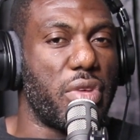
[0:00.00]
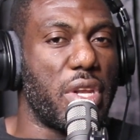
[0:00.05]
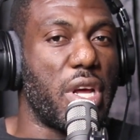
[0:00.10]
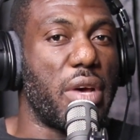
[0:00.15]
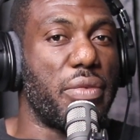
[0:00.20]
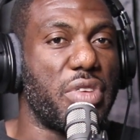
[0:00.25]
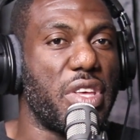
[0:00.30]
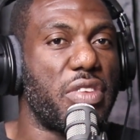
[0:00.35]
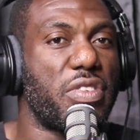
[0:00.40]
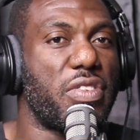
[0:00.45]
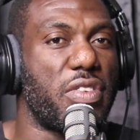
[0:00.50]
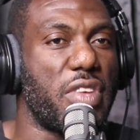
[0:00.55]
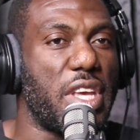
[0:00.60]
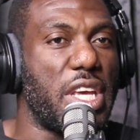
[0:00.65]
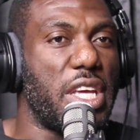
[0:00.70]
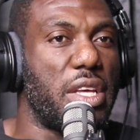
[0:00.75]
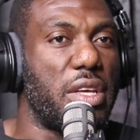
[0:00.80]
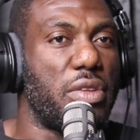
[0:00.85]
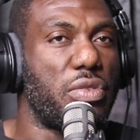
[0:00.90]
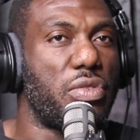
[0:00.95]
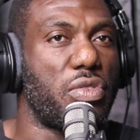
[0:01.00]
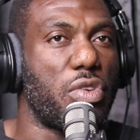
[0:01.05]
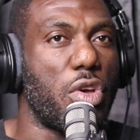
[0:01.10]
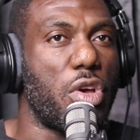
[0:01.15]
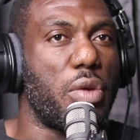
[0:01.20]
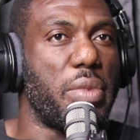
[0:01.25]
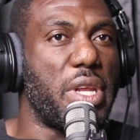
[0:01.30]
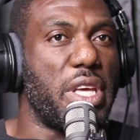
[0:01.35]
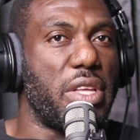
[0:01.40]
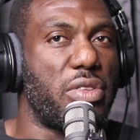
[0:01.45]
And I've just seen it
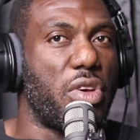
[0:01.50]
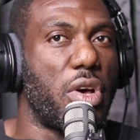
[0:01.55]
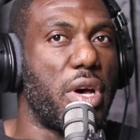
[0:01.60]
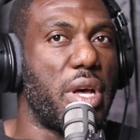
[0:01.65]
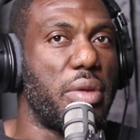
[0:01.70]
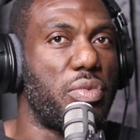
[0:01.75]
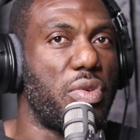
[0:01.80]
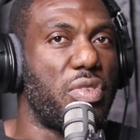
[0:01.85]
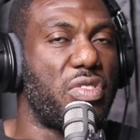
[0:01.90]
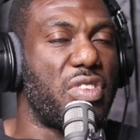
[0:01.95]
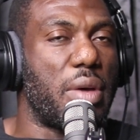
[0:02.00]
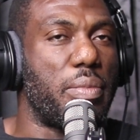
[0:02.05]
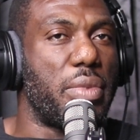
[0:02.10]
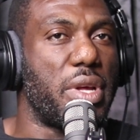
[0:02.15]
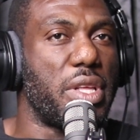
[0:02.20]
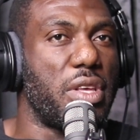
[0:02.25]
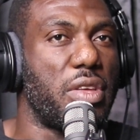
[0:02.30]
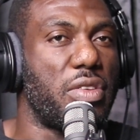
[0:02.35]
so many times with someone